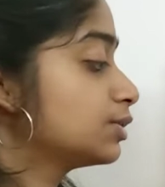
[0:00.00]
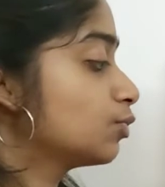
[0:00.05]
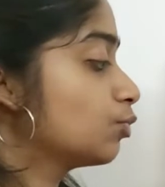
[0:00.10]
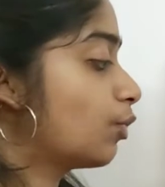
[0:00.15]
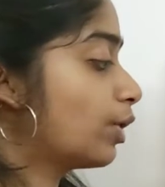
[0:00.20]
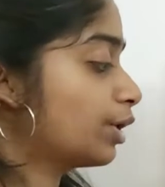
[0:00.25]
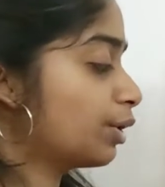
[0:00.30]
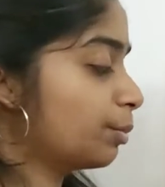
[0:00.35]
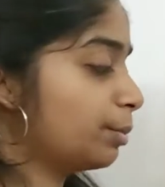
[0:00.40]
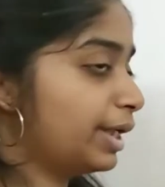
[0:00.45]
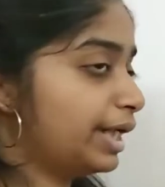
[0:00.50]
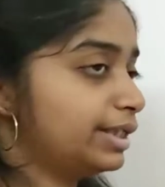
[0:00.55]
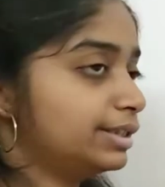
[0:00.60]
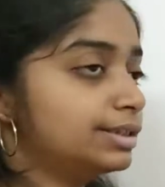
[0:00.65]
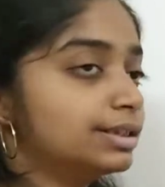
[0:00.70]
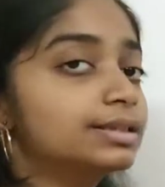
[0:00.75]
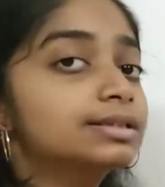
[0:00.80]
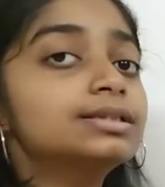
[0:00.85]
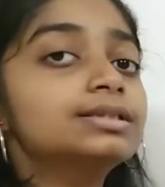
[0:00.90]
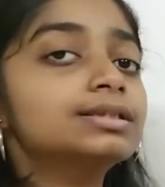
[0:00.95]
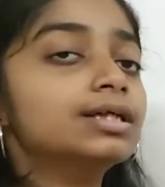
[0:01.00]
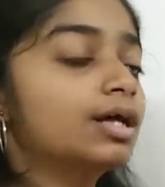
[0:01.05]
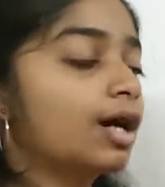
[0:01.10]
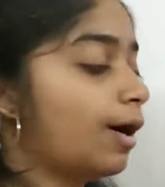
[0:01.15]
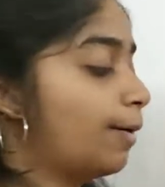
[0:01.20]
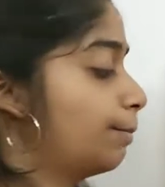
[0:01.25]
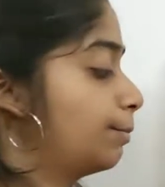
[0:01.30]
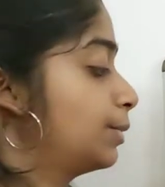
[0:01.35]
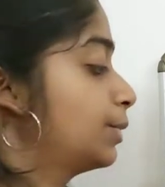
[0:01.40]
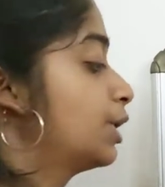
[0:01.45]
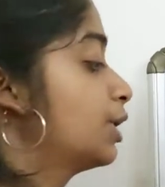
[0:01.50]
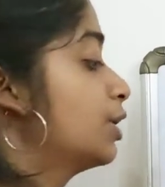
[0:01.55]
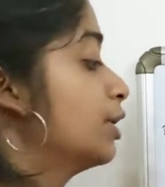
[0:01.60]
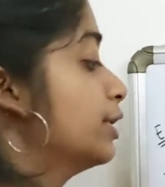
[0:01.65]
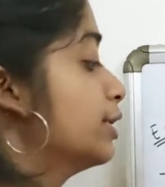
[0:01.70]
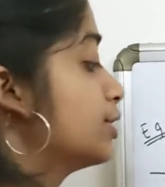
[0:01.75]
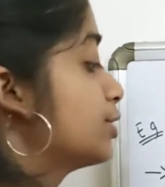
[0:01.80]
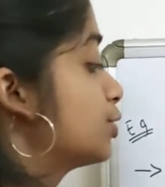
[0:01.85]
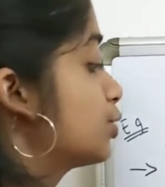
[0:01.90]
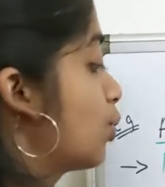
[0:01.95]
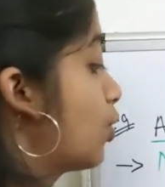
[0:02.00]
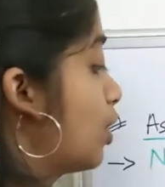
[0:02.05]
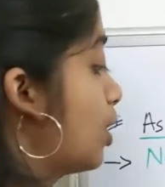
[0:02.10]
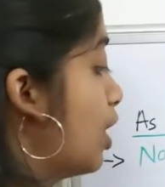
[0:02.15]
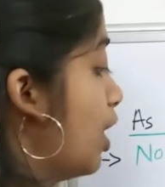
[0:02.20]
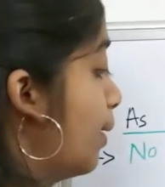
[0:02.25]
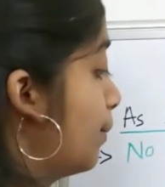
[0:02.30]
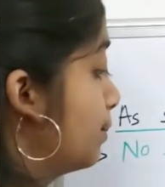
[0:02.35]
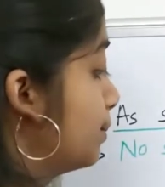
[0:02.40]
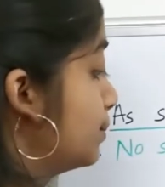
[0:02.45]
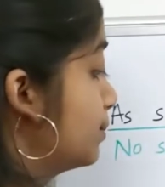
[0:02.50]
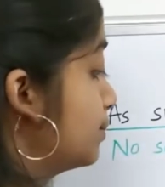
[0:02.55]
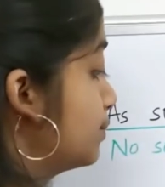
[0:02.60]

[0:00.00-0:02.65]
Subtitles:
What remains is come. So, come.